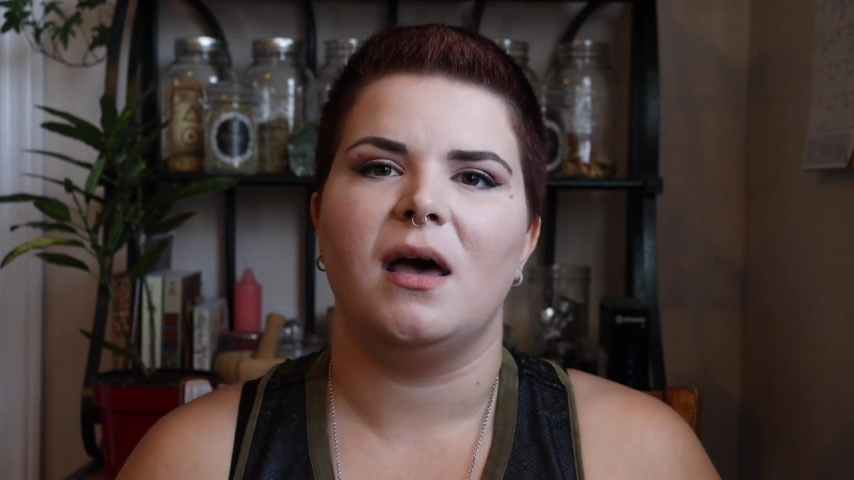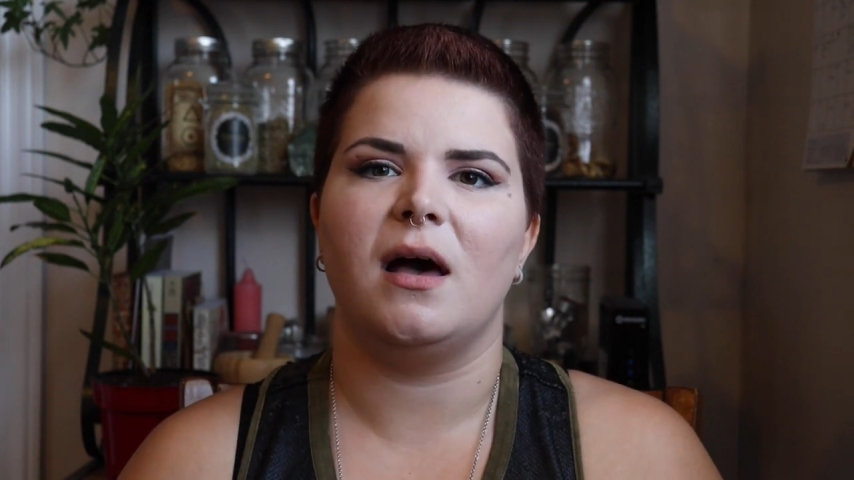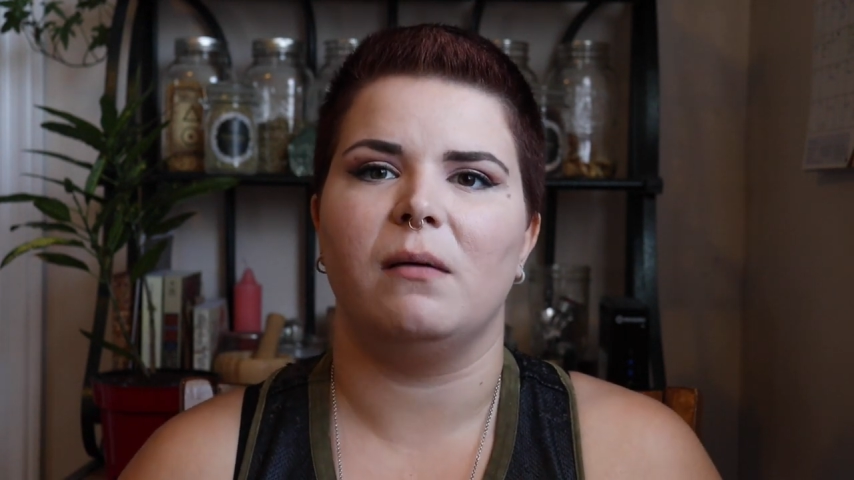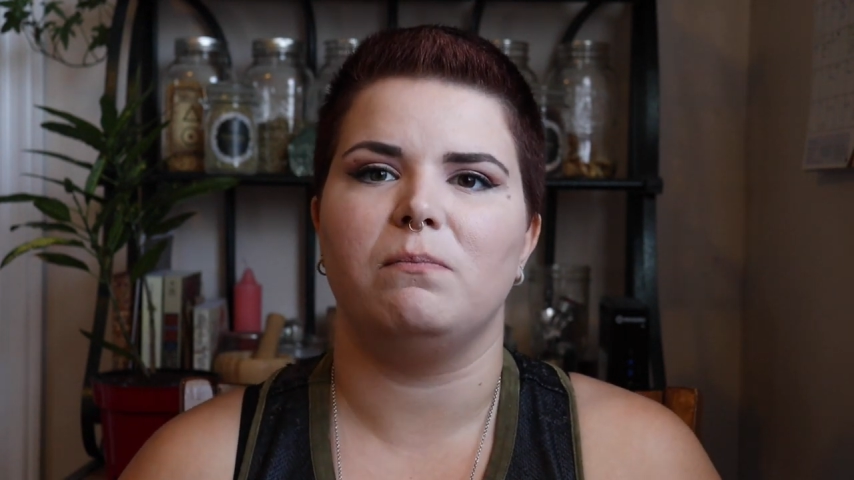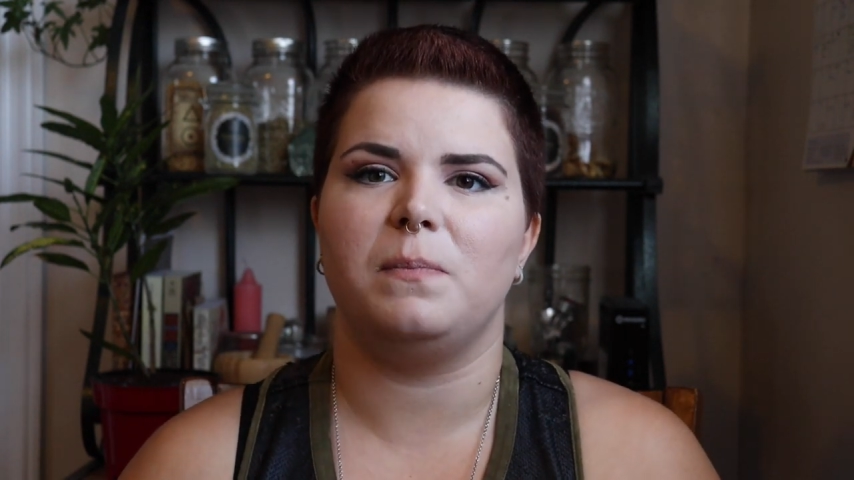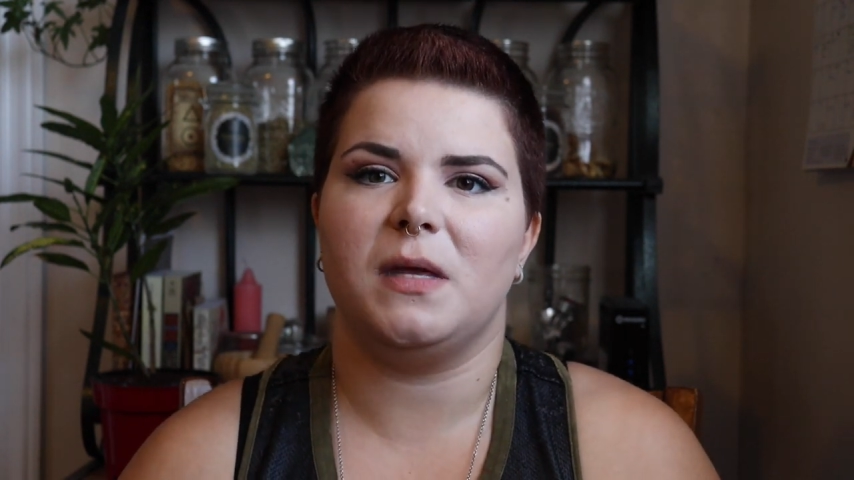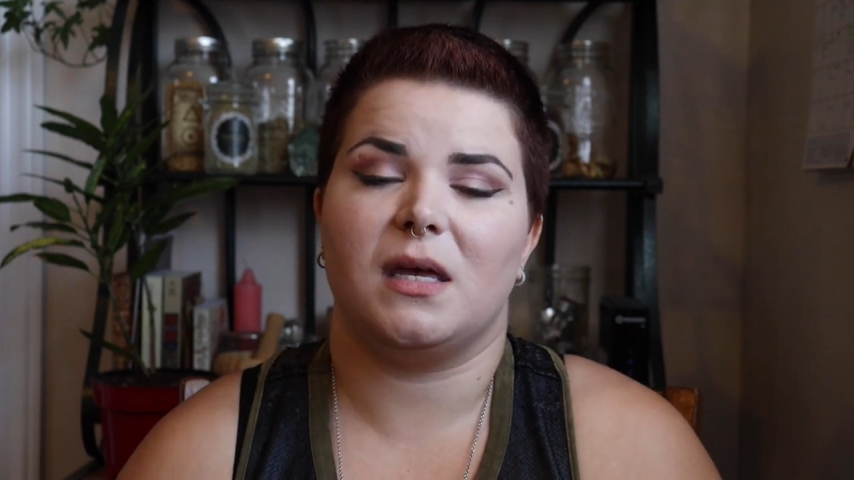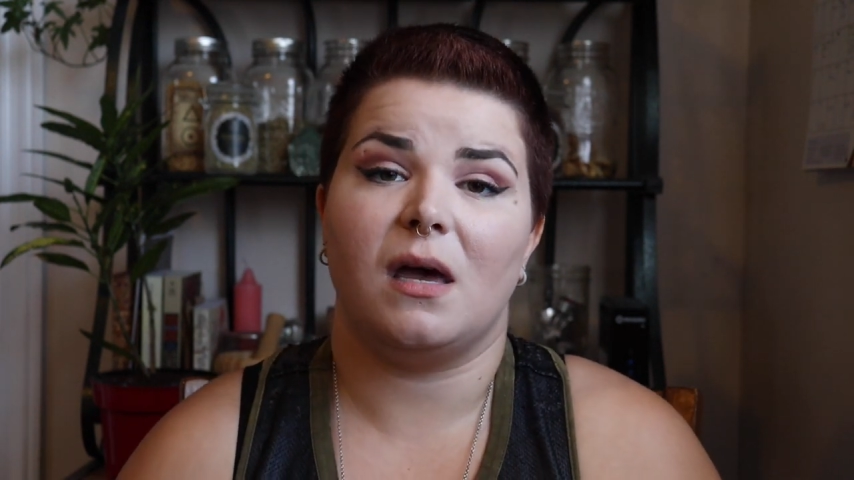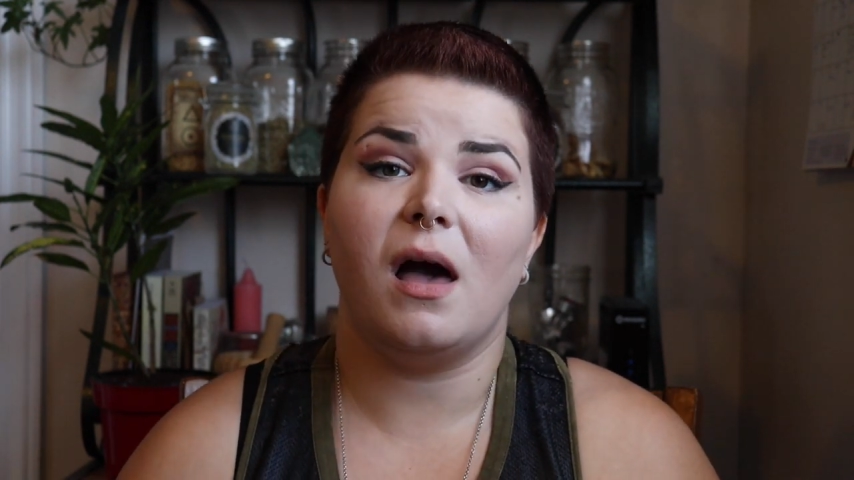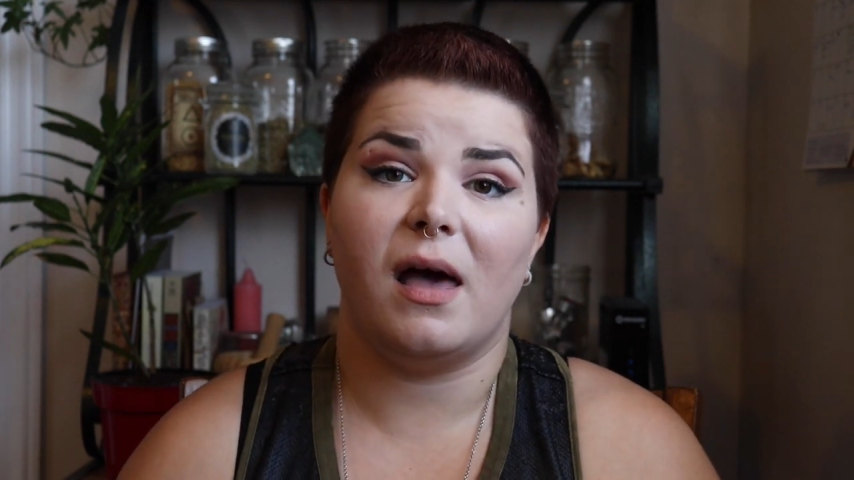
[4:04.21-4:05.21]
um,
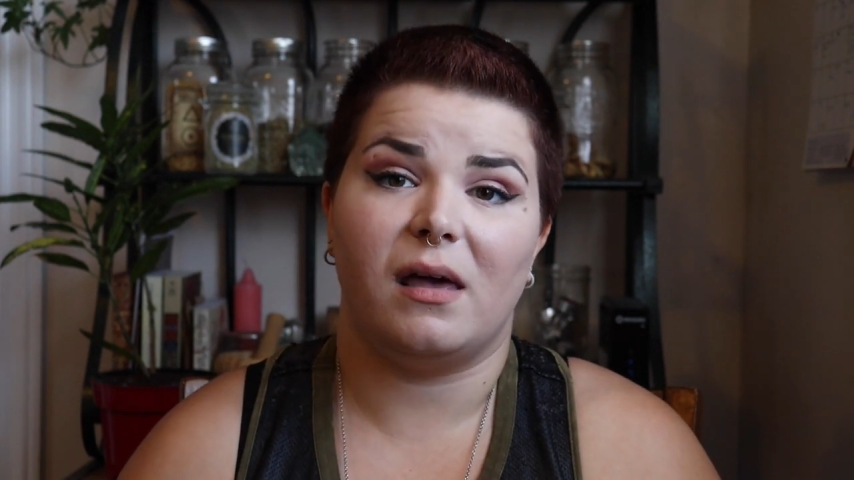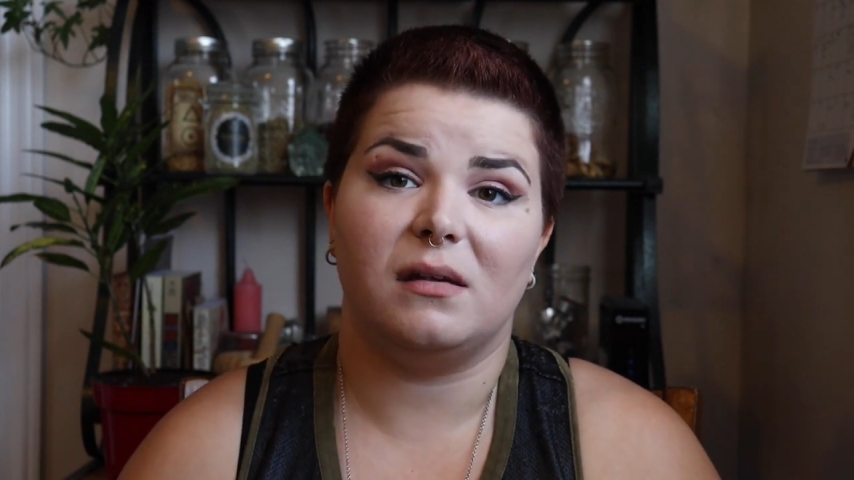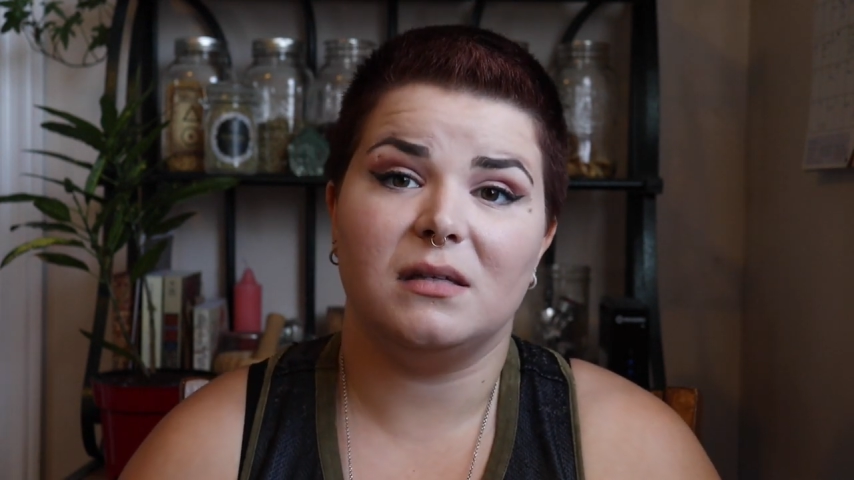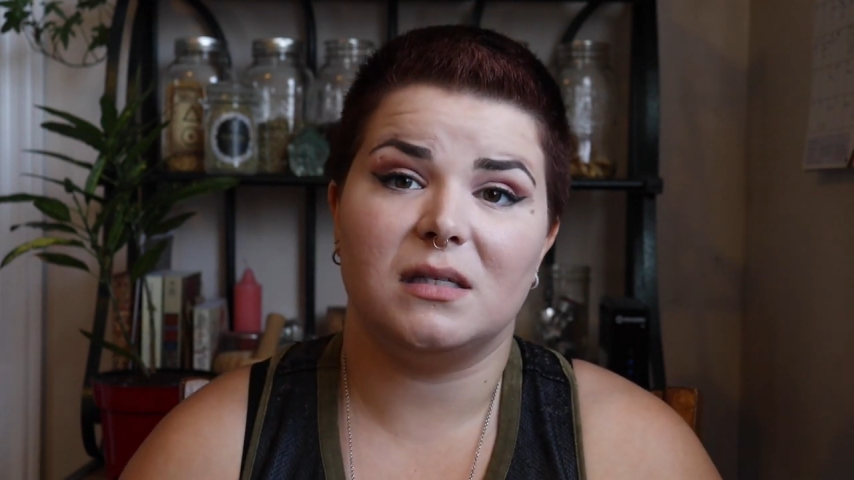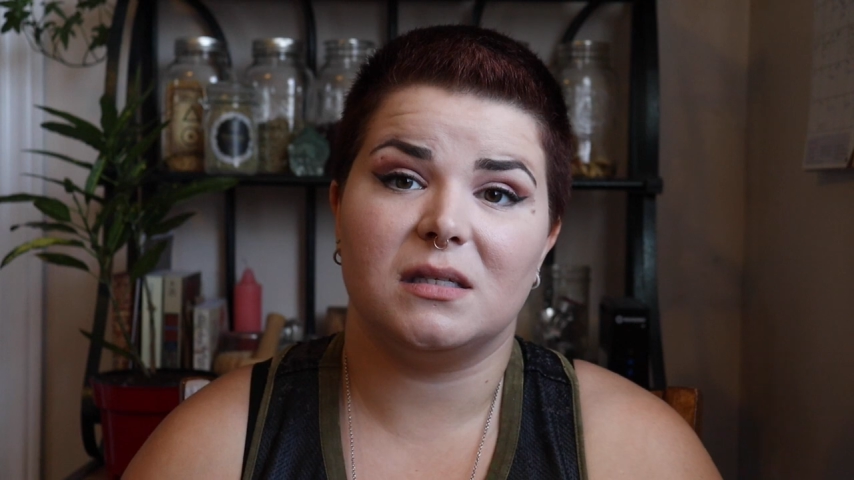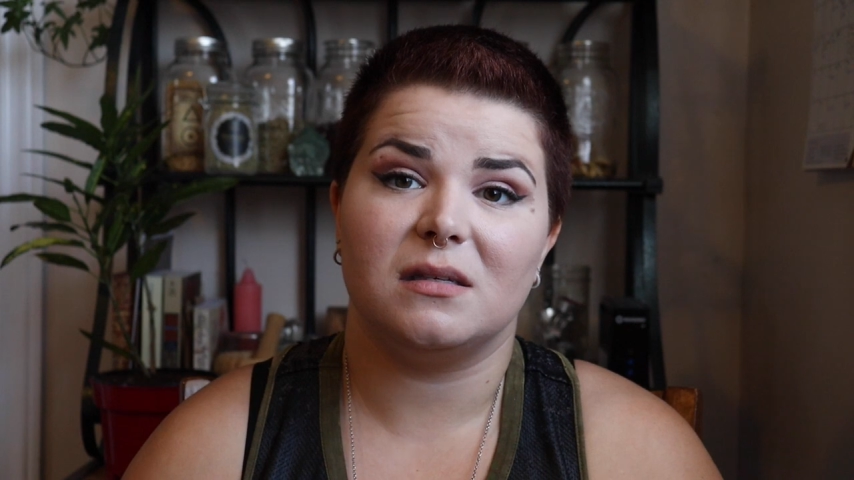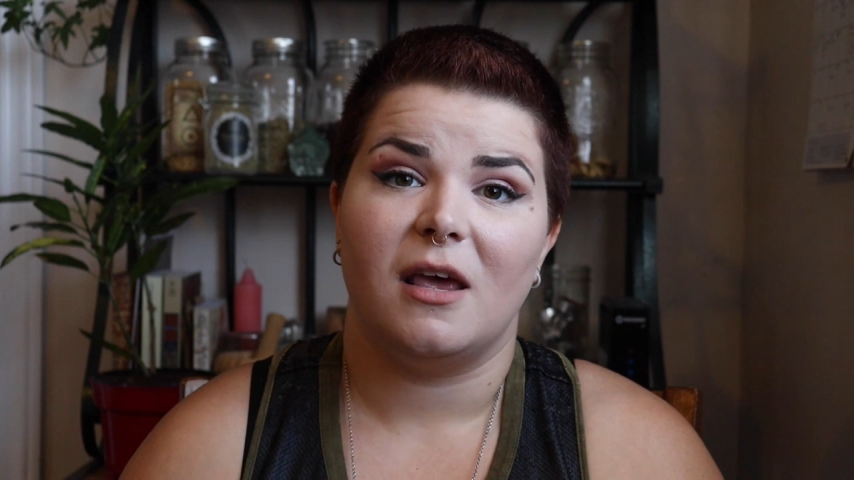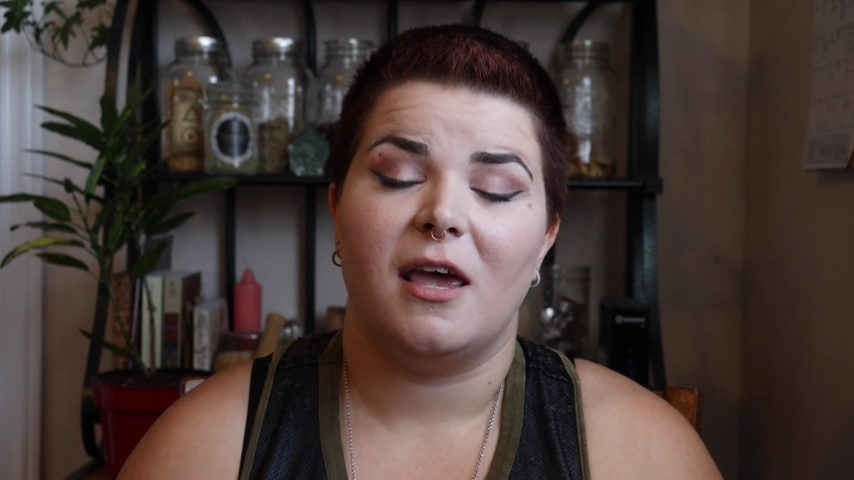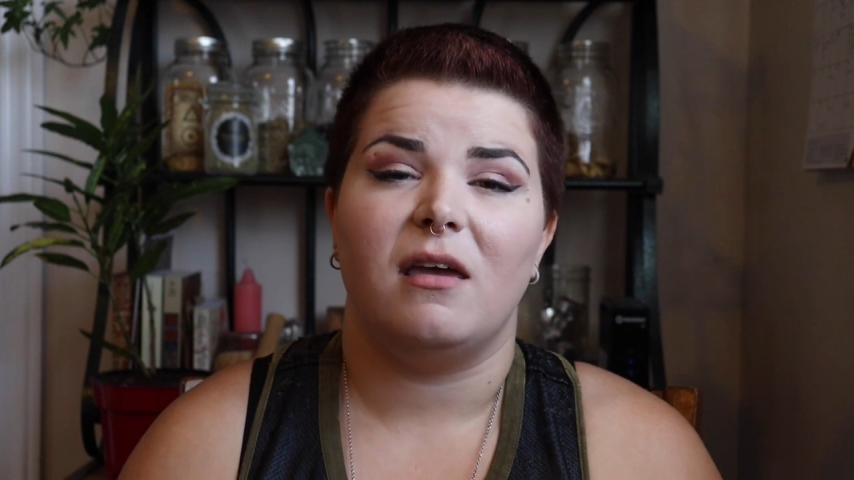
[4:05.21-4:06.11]
because